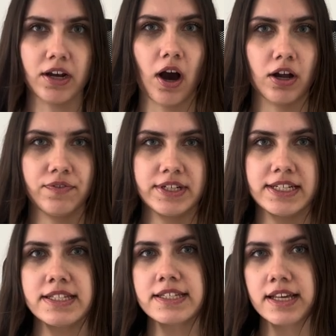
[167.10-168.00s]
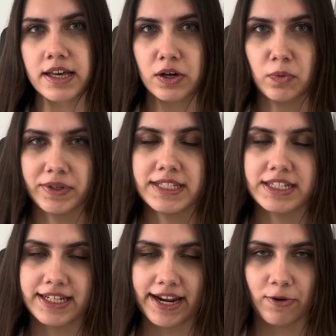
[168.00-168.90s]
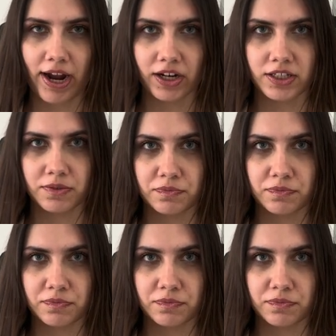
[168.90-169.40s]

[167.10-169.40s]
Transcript: confidence equals direct.